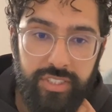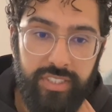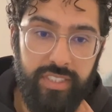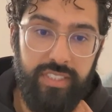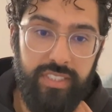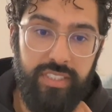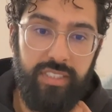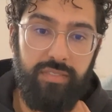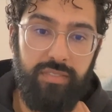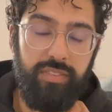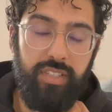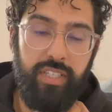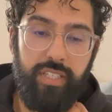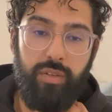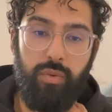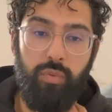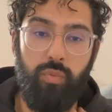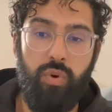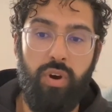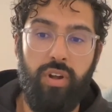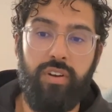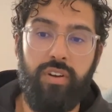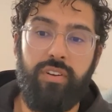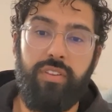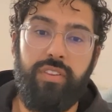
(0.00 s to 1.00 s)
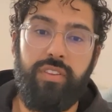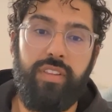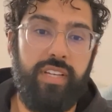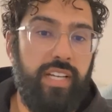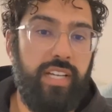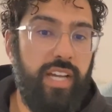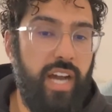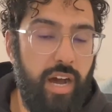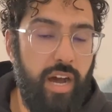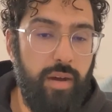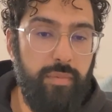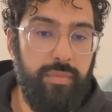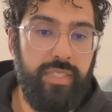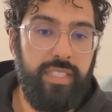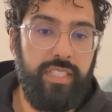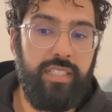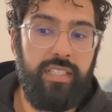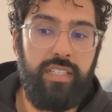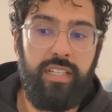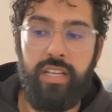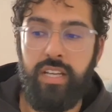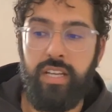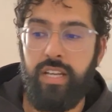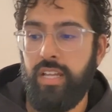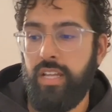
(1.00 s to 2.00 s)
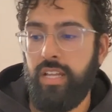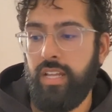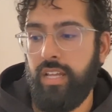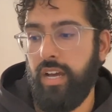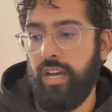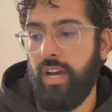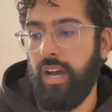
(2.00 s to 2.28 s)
questions of like, what are the common,